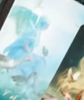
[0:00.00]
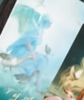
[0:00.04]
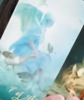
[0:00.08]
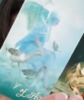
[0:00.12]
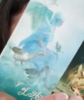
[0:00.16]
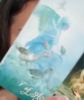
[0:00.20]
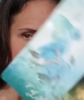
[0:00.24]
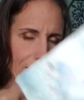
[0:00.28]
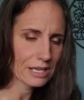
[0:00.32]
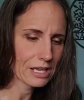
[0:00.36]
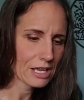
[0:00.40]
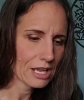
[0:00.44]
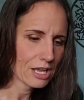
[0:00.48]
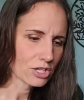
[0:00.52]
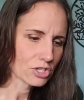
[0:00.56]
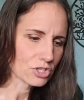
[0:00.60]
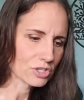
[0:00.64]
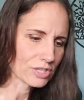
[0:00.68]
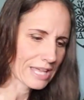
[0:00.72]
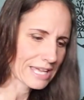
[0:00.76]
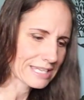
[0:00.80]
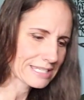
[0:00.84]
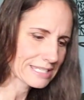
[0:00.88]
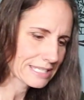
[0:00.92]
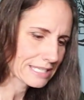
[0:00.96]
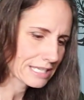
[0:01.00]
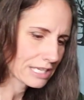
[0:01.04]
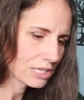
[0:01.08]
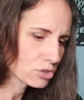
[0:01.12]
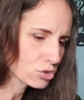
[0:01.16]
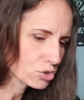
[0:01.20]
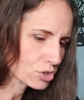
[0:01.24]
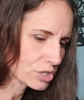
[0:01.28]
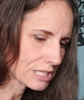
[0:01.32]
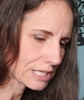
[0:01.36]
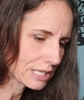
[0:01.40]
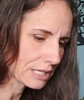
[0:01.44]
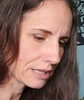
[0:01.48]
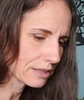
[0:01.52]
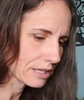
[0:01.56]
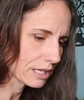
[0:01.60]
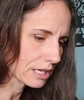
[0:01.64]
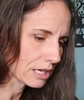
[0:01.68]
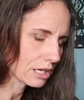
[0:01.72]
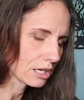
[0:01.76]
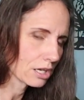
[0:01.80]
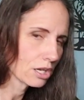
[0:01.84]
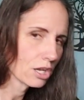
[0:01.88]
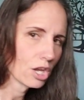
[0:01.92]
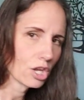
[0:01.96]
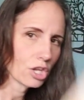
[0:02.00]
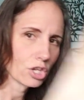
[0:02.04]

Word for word: right so that's the interesting thing